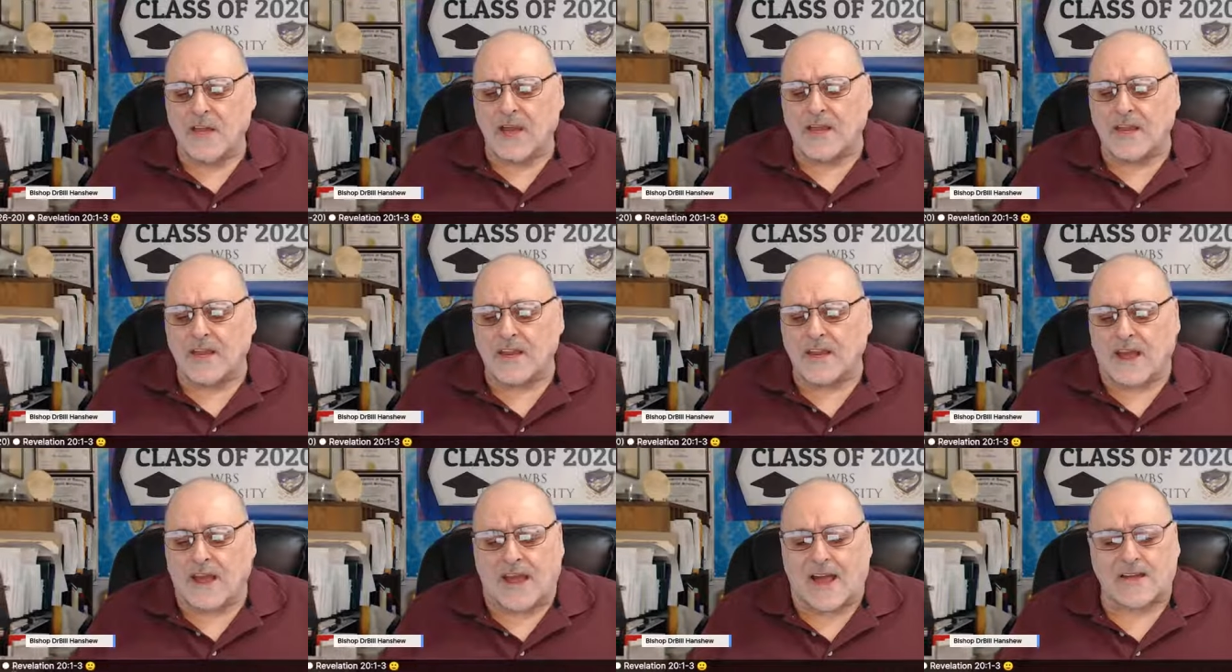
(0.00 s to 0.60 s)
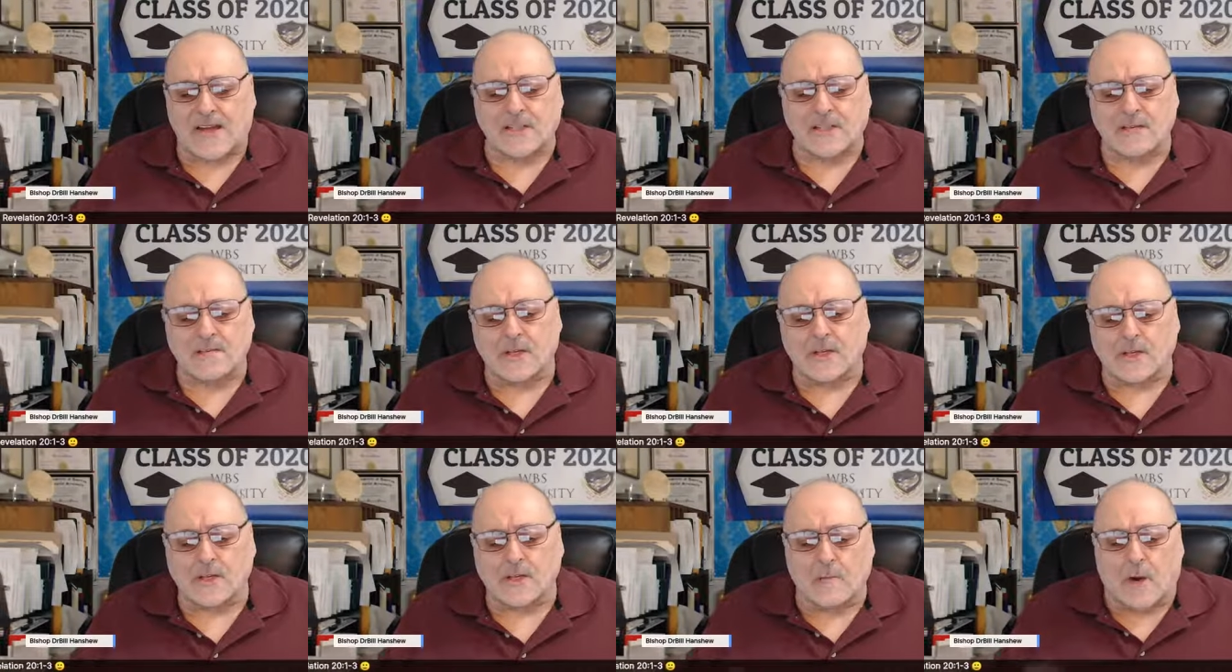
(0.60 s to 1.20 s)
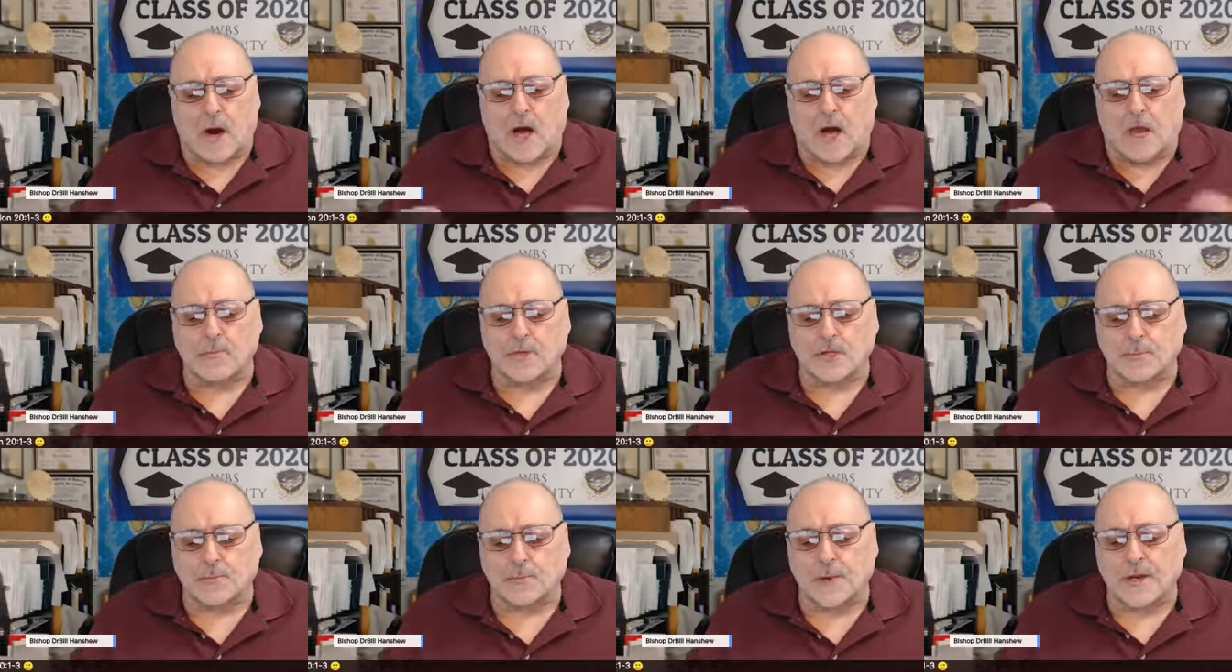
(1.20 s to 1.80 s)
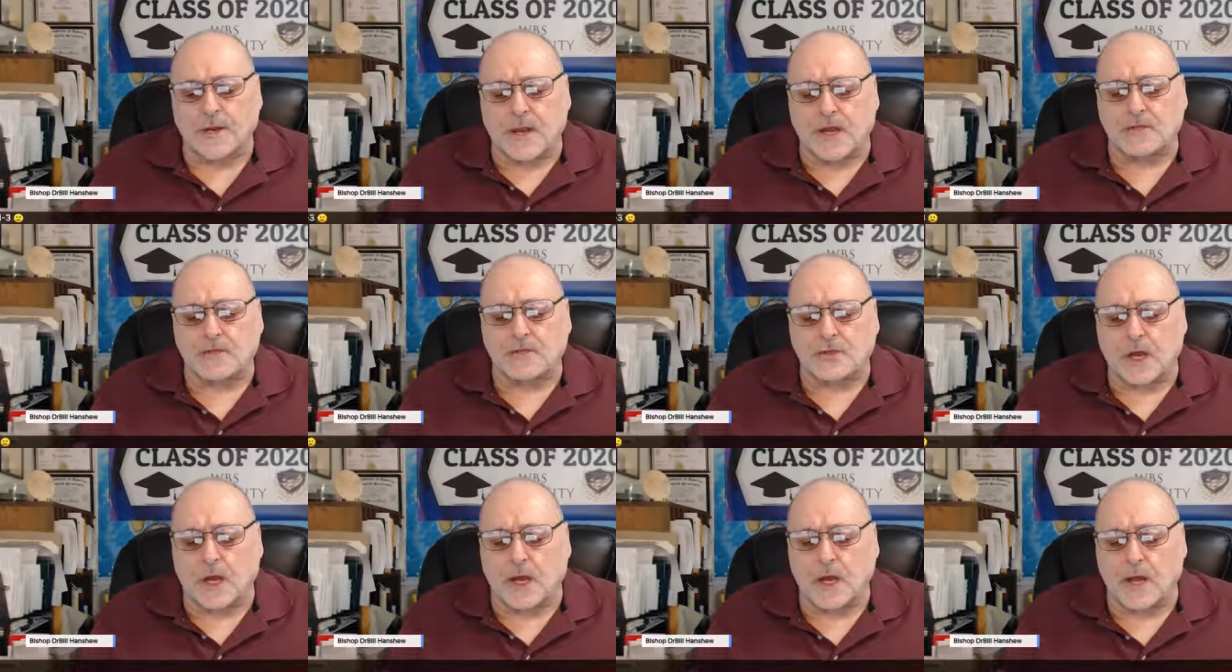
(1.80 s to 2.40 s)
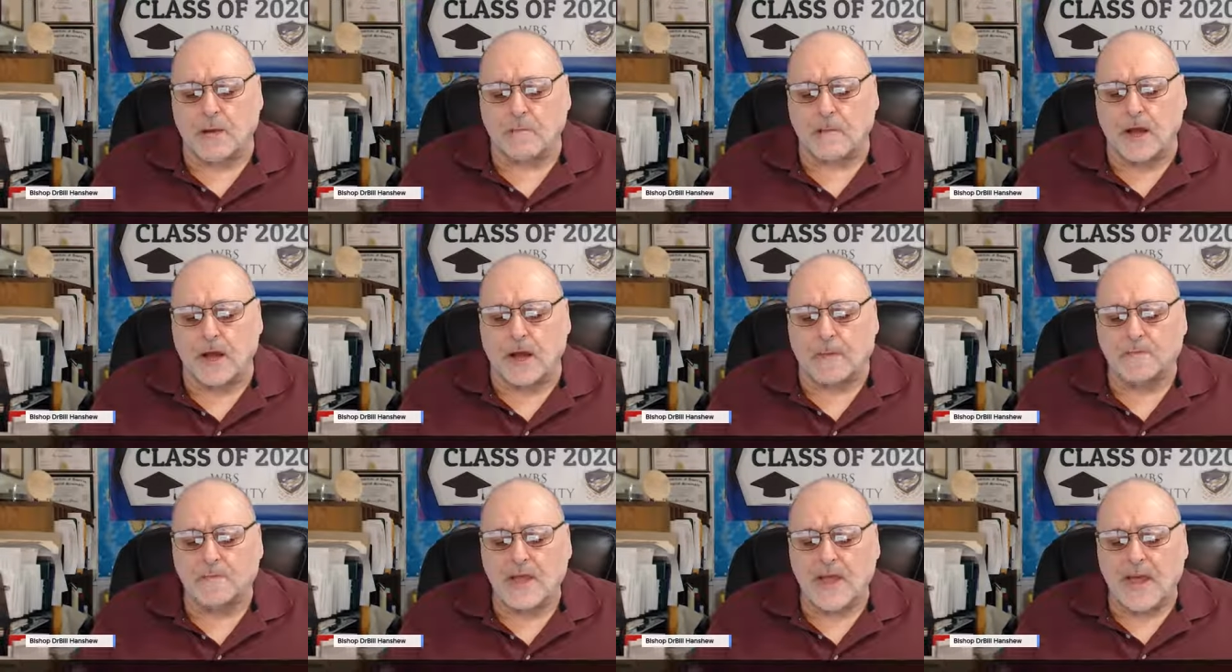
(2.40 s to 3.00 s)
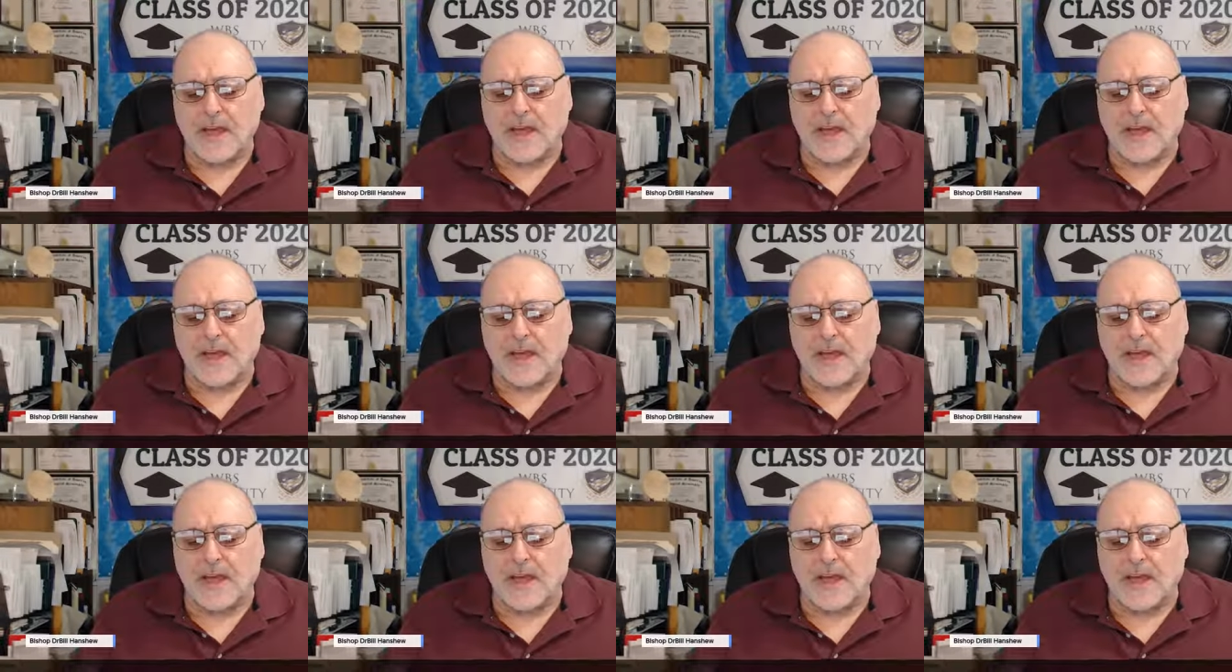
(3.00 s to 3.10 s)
And he cast him into the bottomless pit and shut him up,